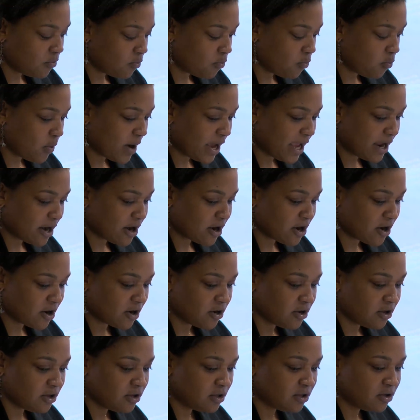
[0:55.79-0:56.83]

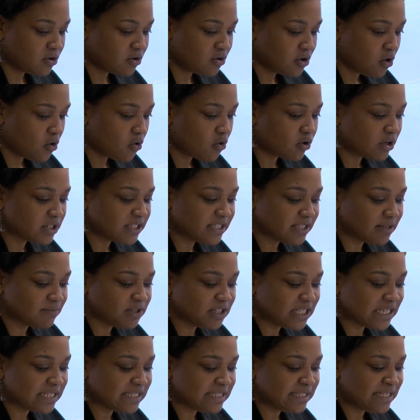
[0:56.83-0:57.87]
where or some
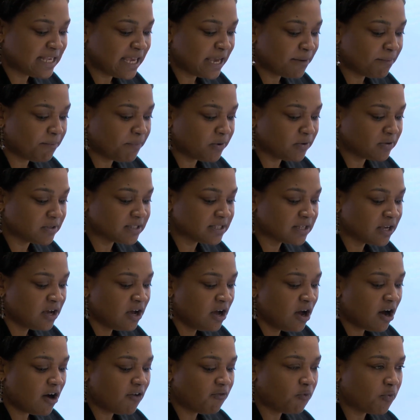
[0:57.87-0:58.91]
examples
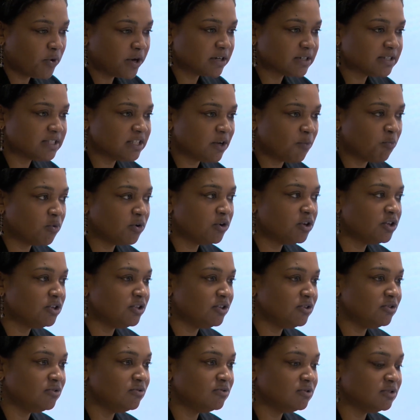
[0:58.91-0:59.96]
of where someone could
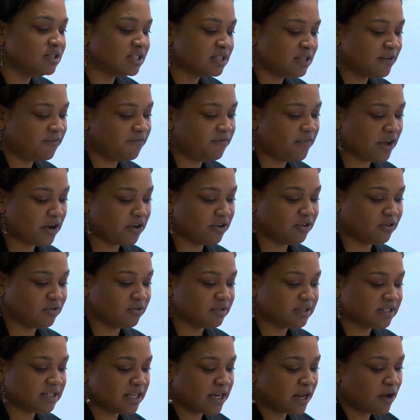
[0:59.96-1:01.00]
use fair
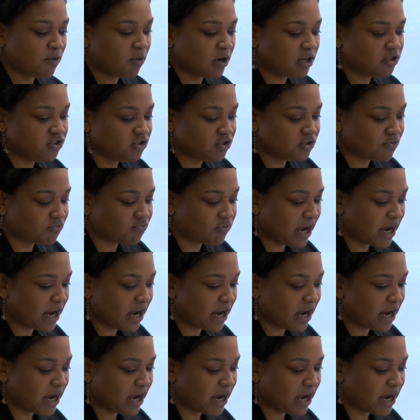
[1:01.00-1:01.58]
use. Then we